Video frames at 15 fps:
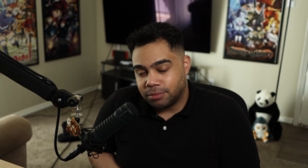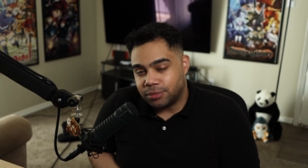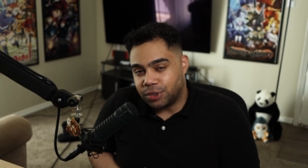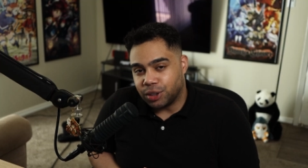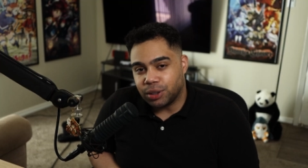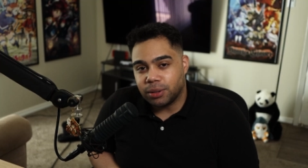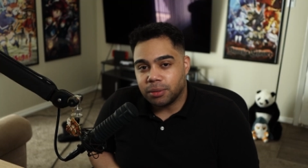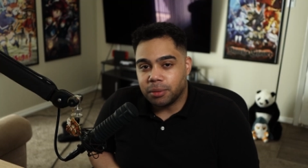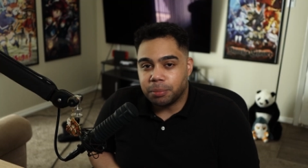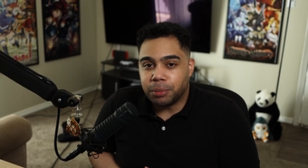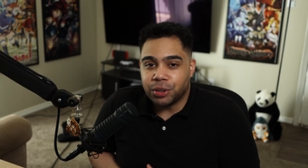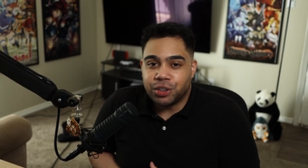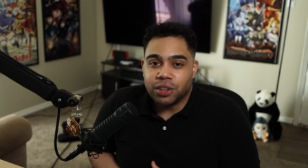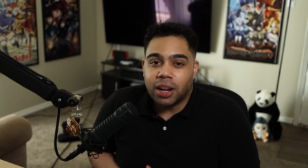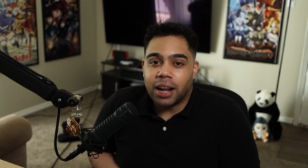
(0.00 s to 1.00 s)
just
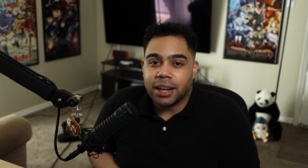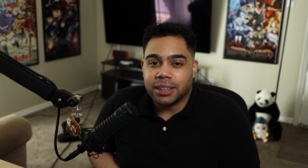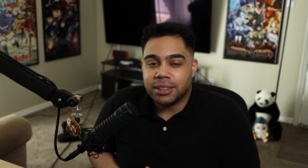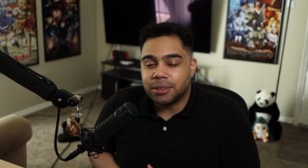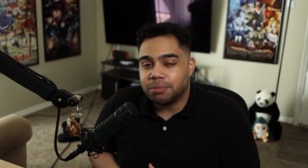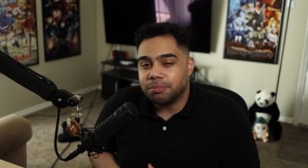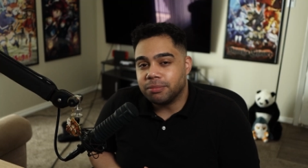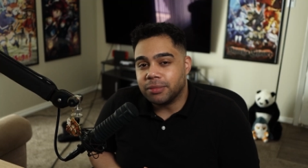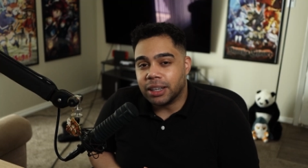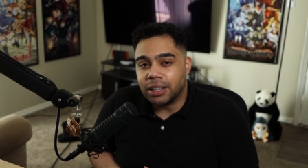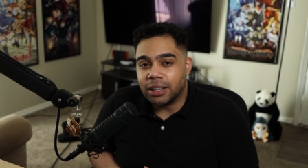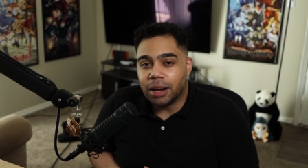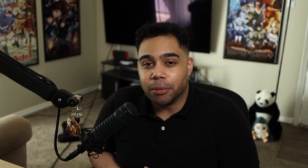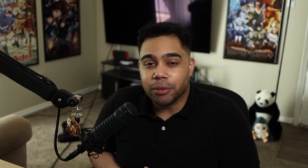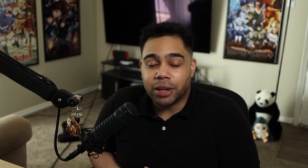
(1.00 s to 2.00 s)
bunch of lies. It
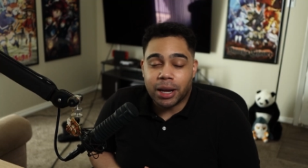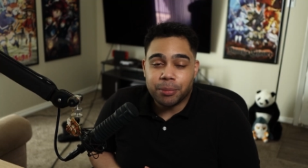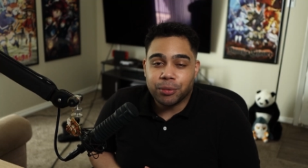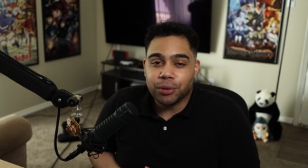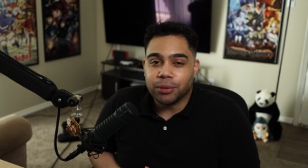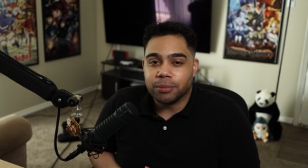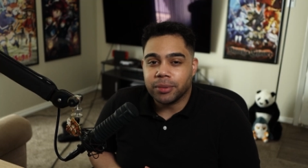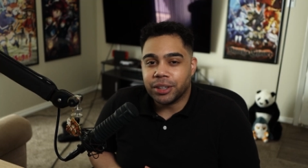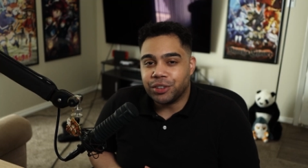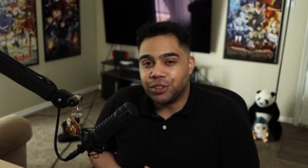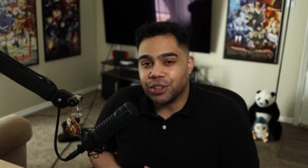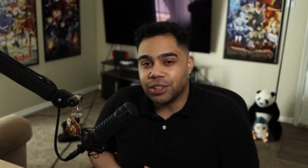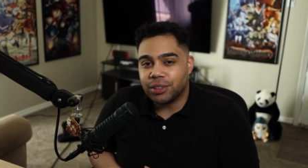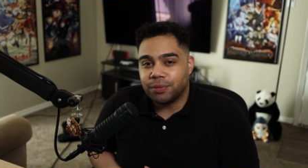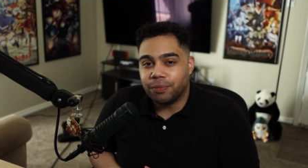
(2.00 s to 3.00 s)
never came through. It
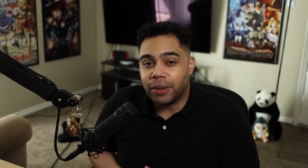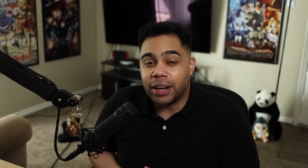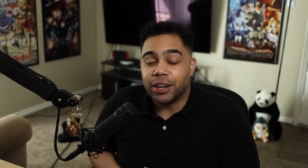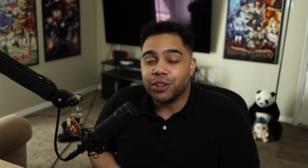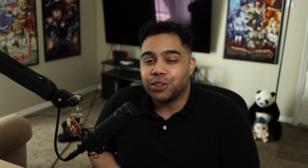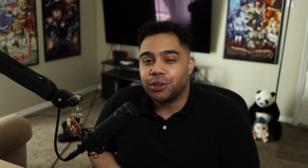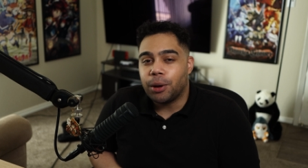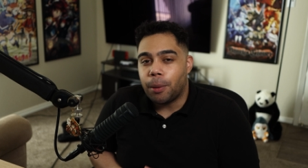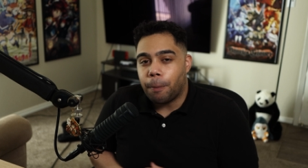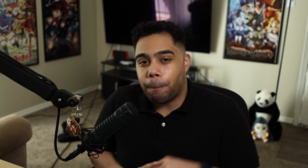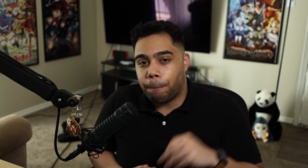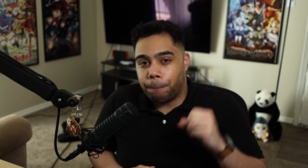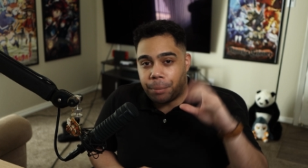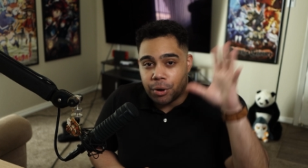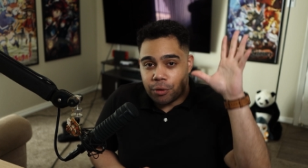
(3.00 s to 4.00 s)
just vanished.
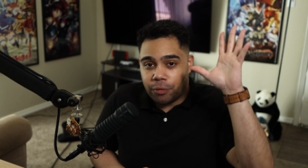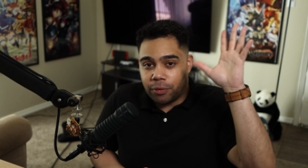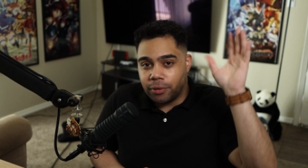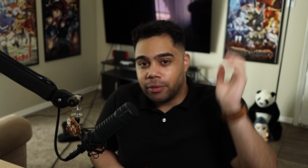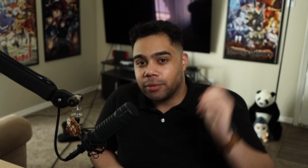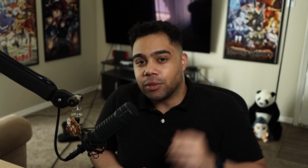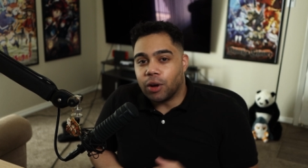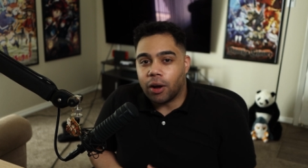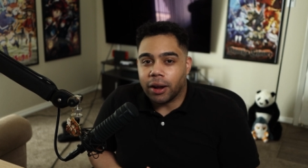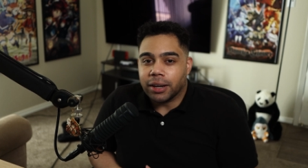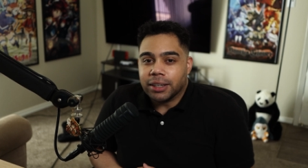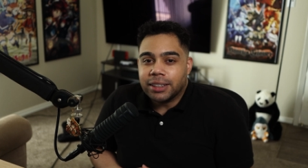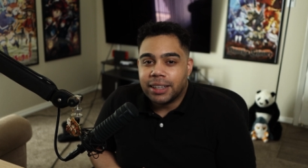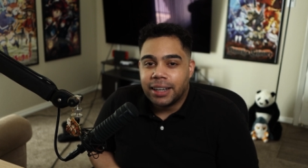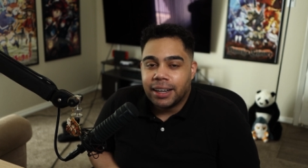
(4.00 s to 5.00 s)
Poof,
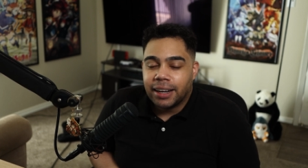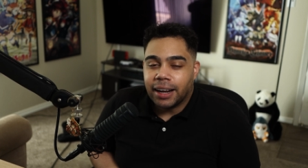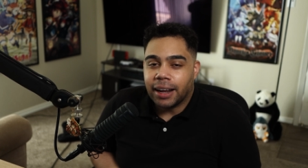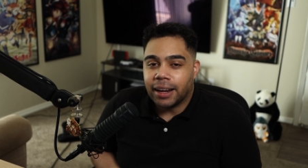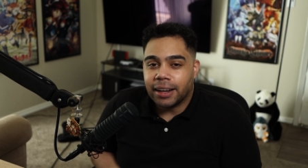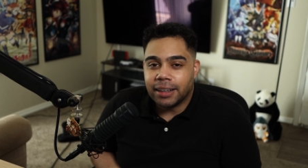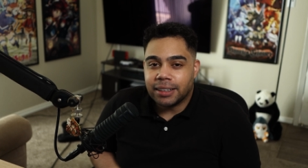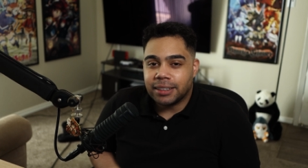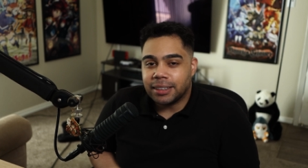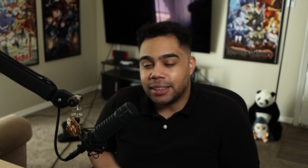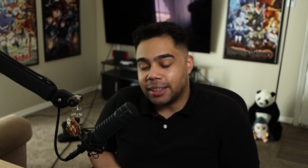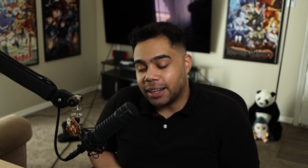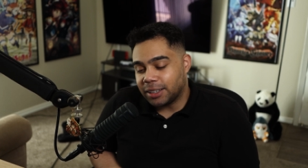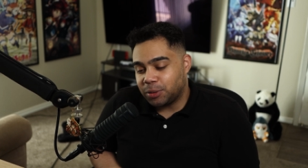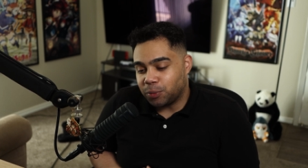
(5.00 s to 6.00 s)
gone. And
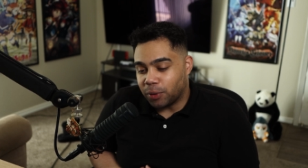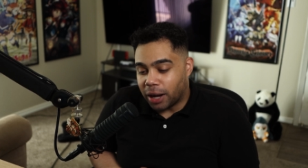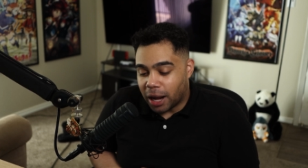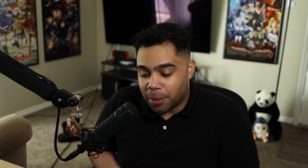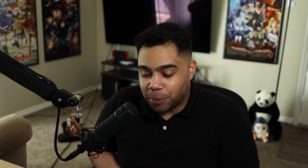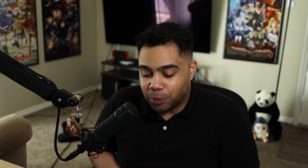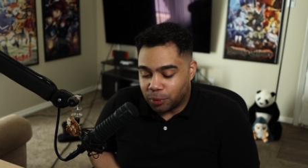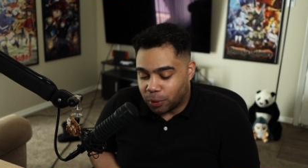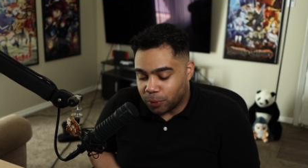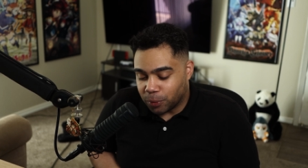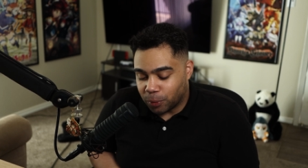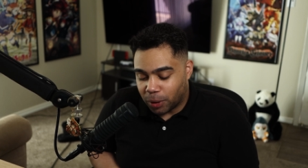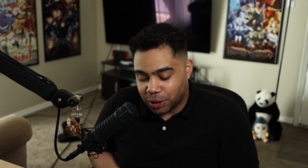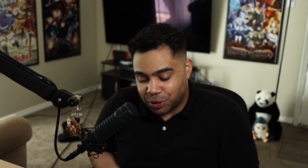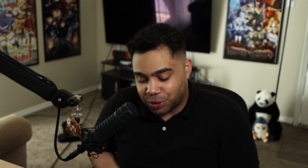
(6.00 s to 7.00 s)
that's what happened with
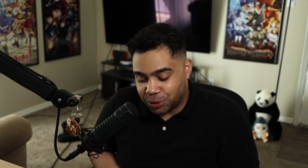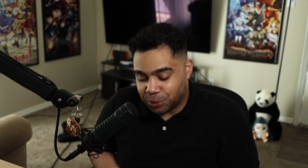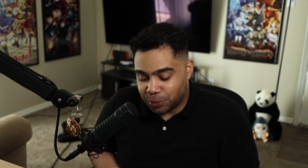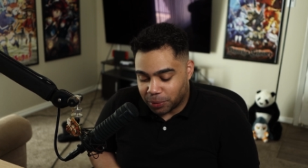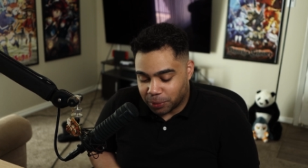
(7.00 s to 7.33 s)
Overwatch 2,